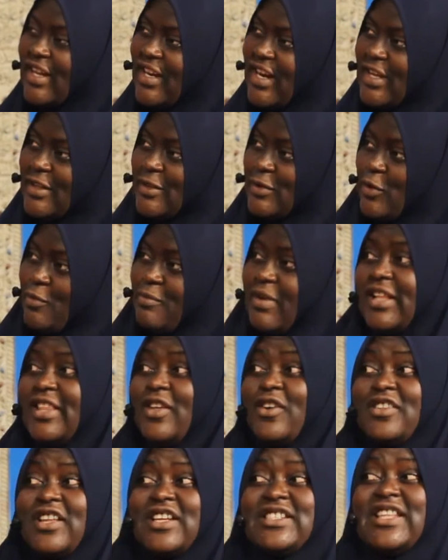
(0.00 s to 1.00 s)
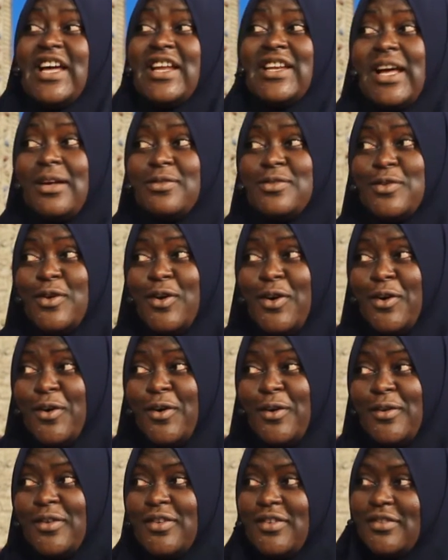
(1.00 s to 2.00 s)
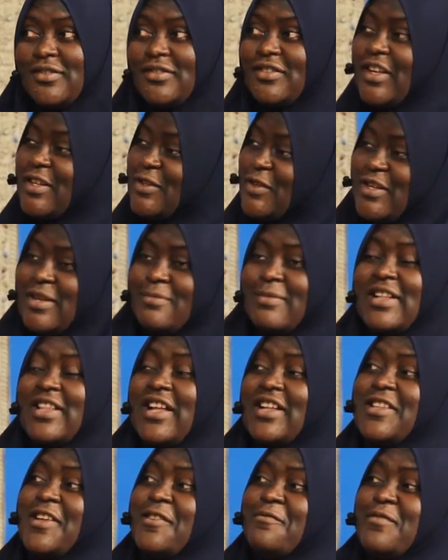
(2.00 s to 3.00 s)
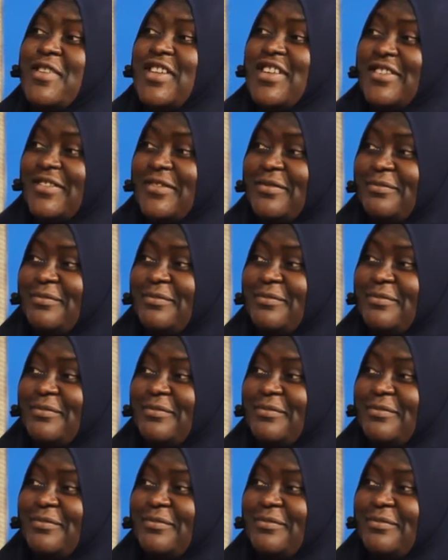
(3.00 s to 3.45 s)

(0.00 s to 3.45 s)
And I saw me, I tell you, understand them. So. So the matter TV.